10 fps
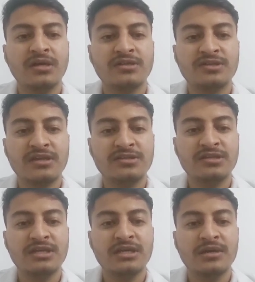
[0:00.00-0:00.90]

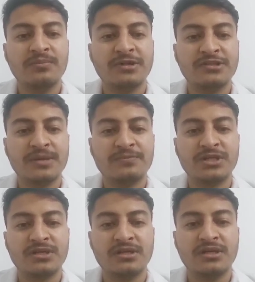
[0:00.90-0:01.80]
Sensory
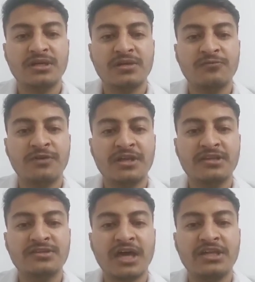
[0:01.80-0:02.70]
perception.
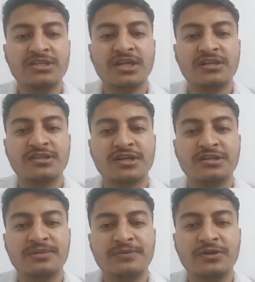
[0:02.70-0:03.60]
Various ion channels
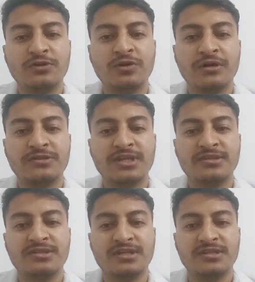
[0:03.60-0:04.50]
contribute to our
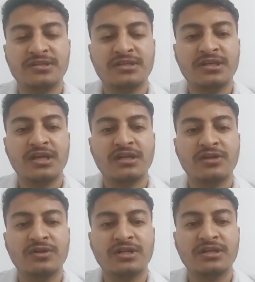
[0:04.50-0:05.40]
senses,
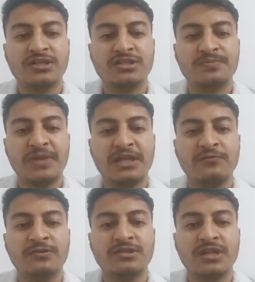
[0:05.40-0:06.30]
including touch,
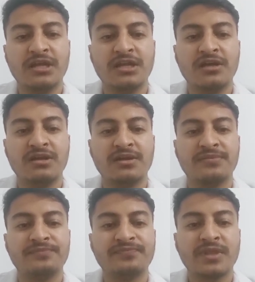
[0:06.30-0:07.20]
pain, vision, and hearing.
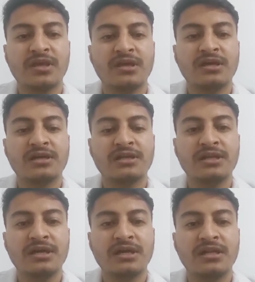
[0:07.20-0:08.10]

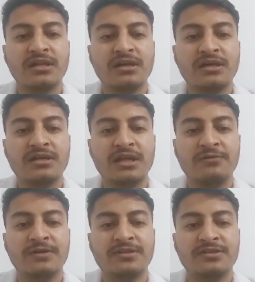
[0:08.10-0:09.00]
Clinical
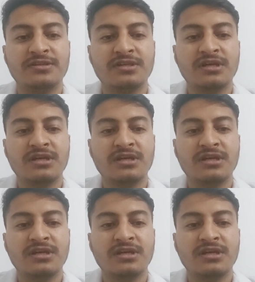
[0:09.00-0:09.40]
relevance.